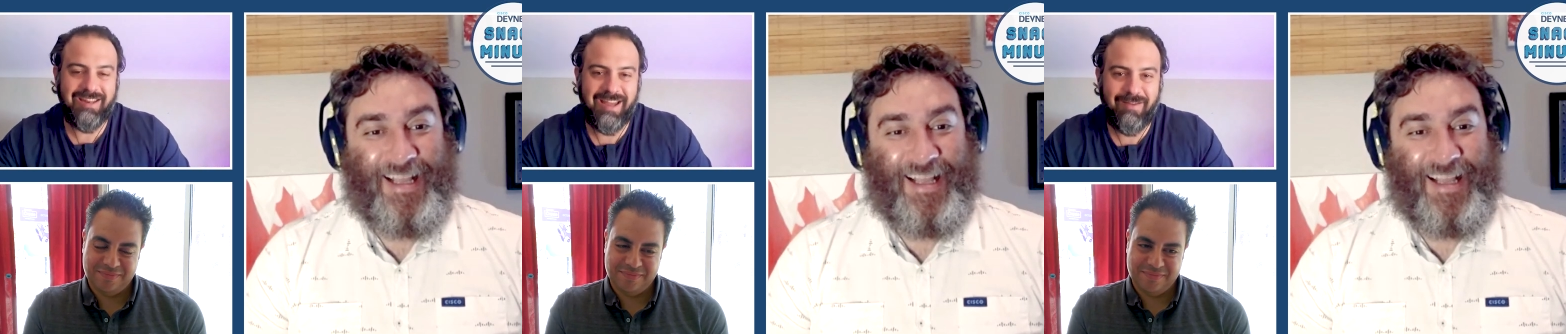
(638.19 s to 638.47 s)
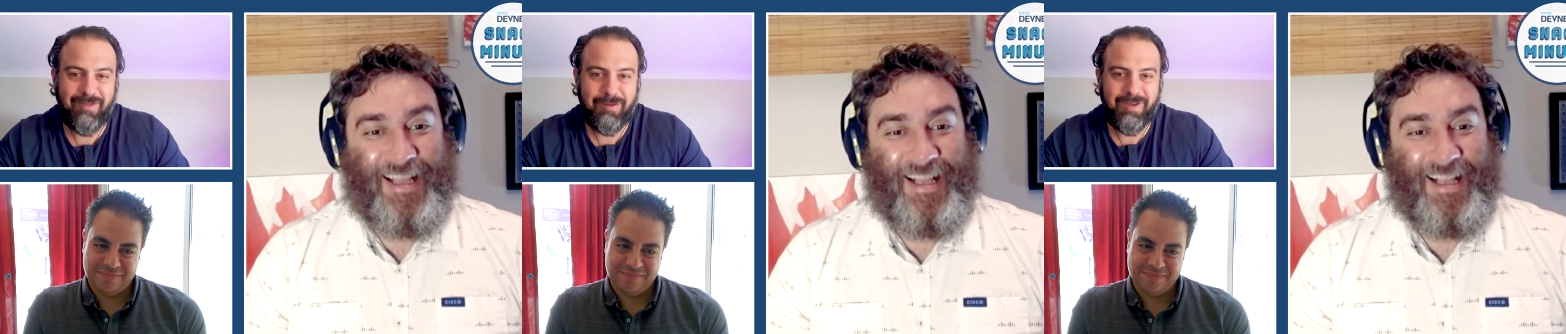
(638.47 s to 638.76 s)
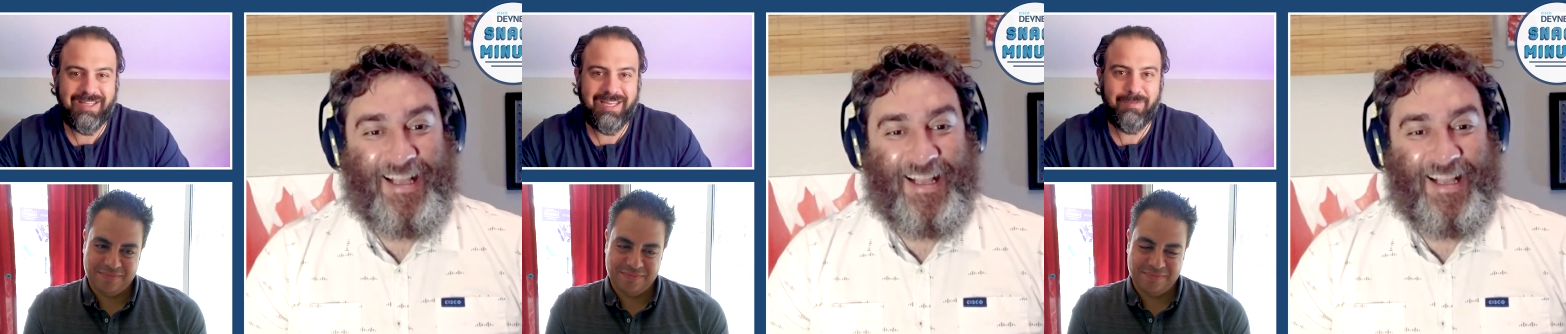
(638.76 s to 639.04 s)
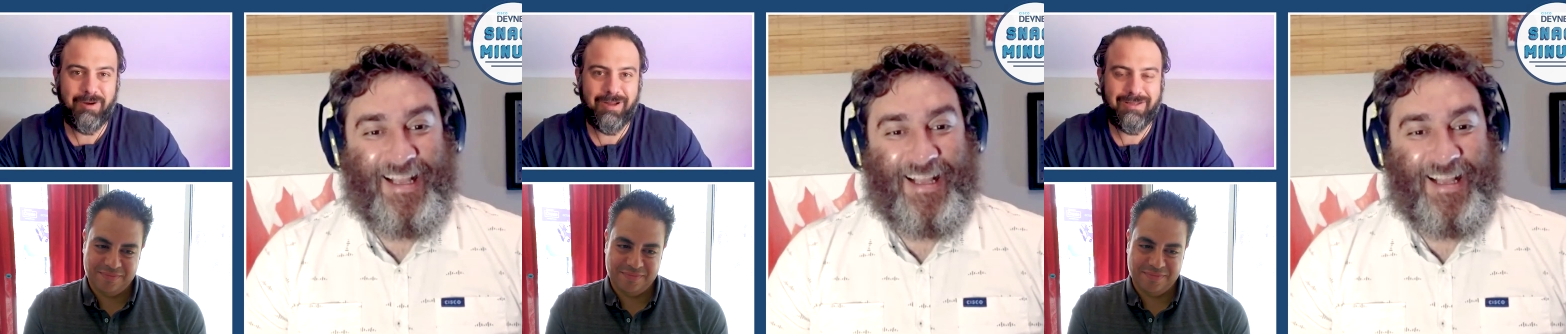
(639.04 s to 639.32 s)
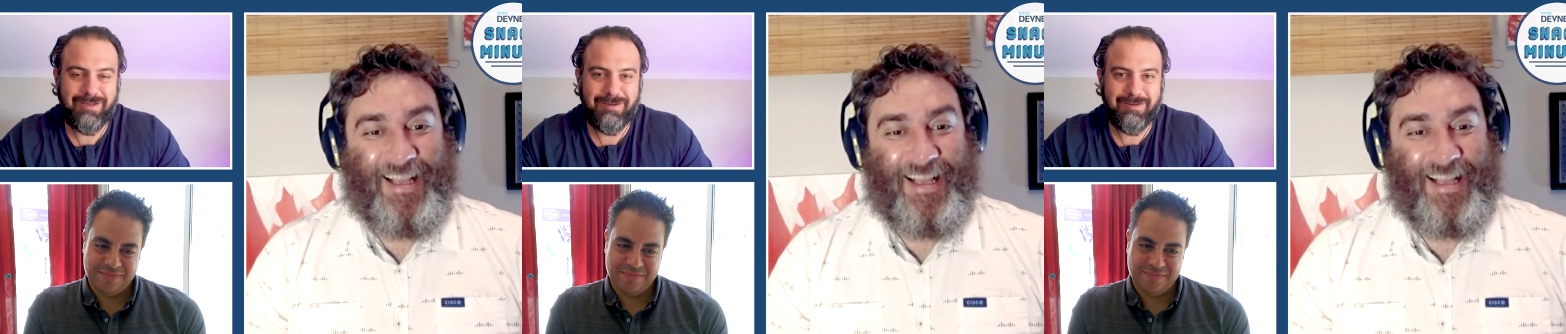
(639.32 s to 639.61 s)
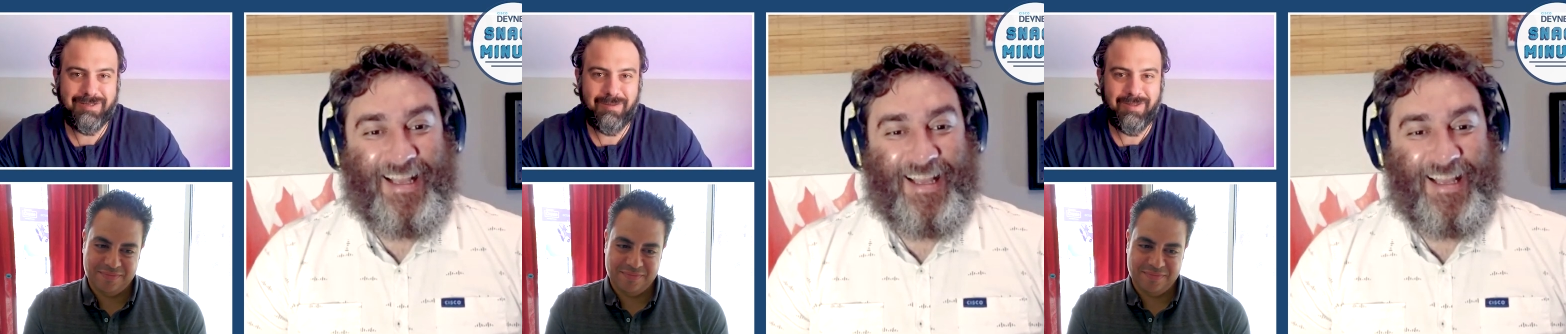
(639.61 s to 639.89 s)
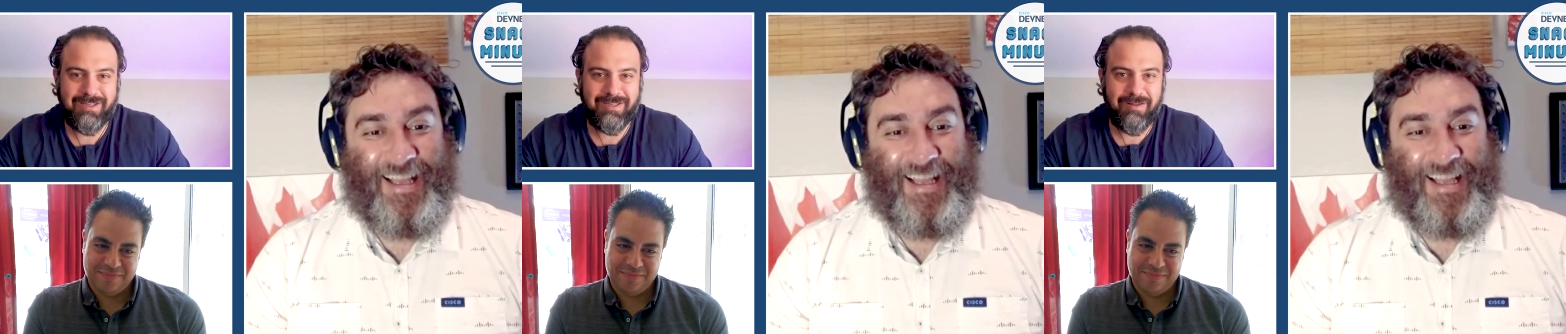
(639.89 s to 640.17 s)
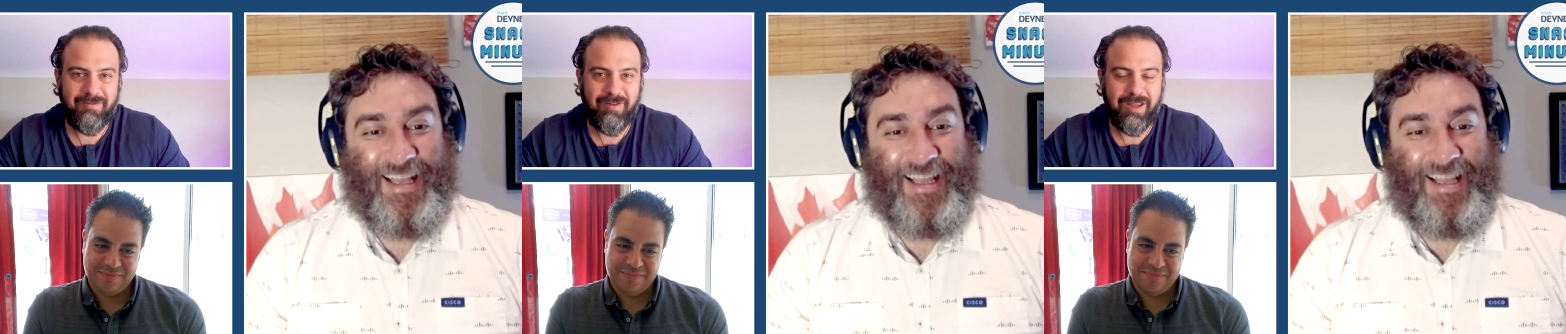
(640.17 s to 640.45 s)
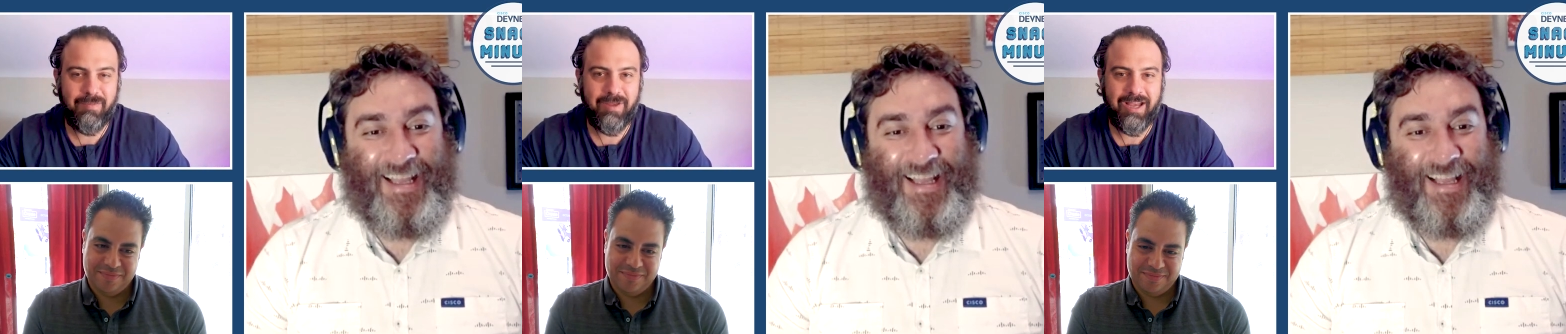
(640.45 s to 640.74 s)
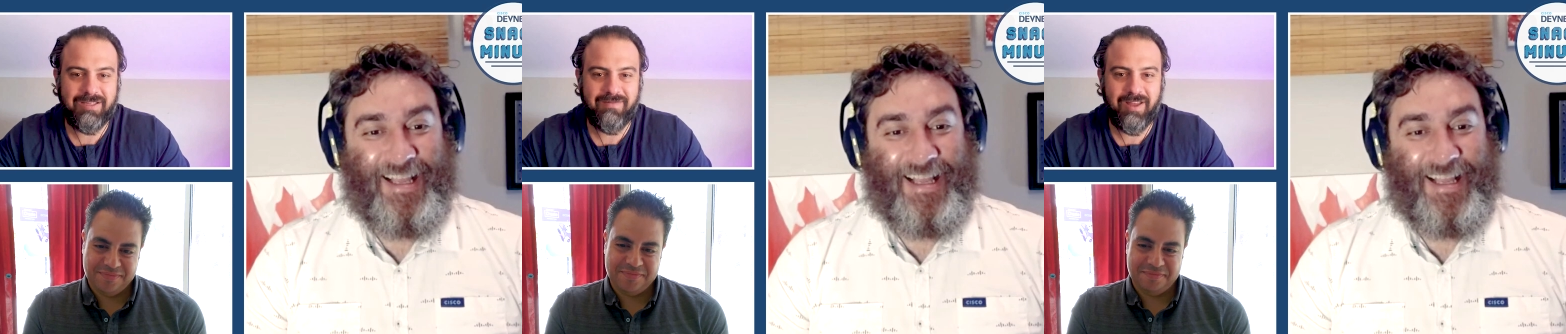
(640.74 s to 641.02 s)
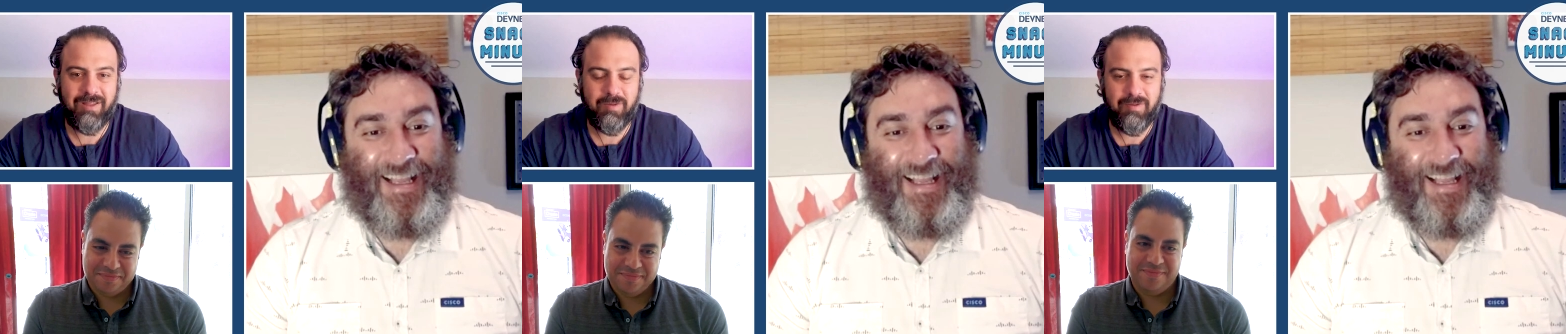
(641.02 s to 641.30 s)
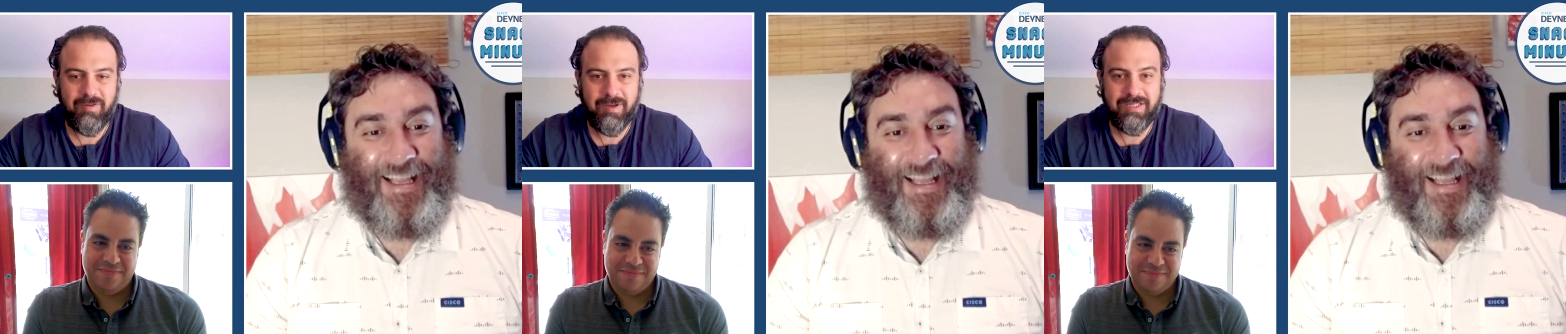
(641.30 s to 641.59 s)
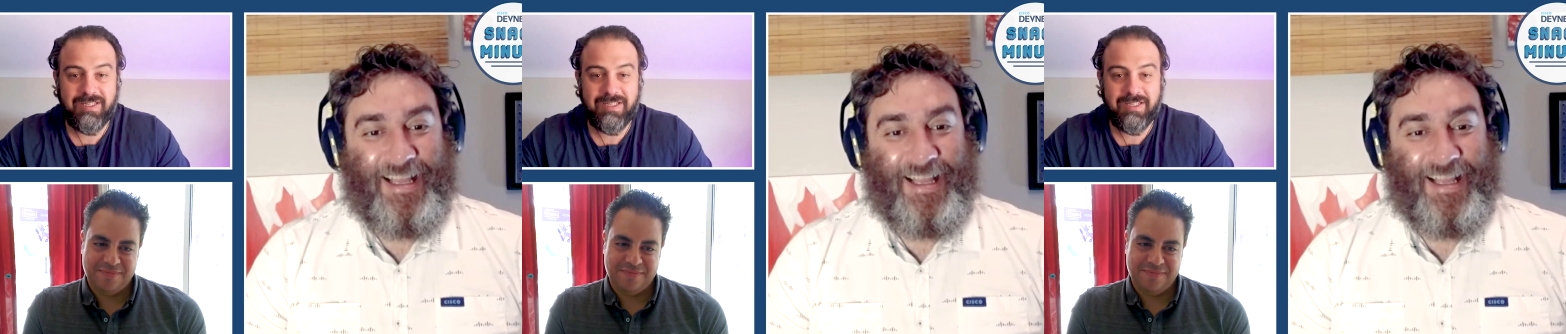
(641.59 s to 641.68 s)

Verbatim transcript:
Speaker 1: dive a little bit deeper into some of these other fun A P Is available to